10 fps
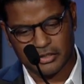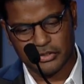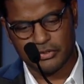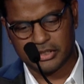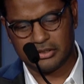
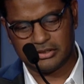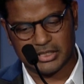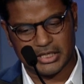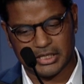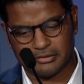You
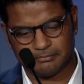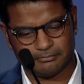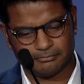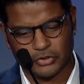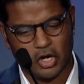could
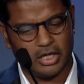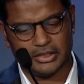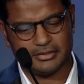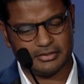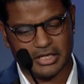
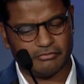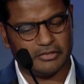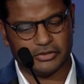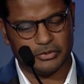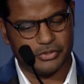call it a
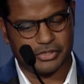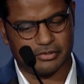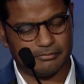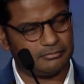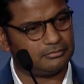
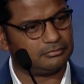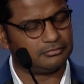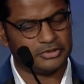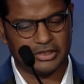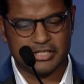revolution.
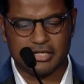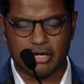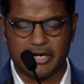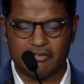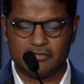Let's
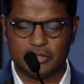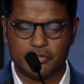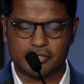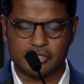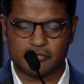talk about
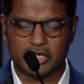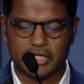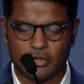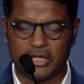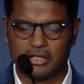revolutions
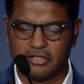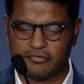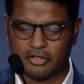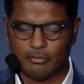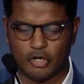very quickly
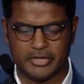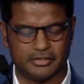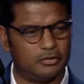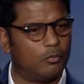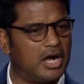for a
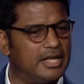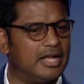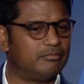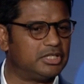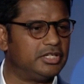moment and why
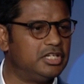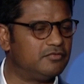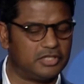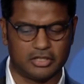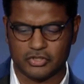I
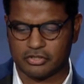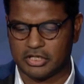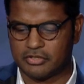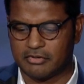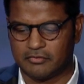believe that a
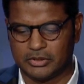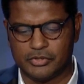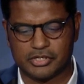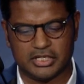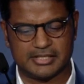trust
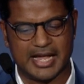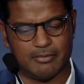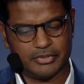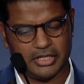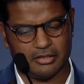revolution is
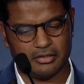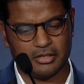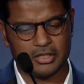happening.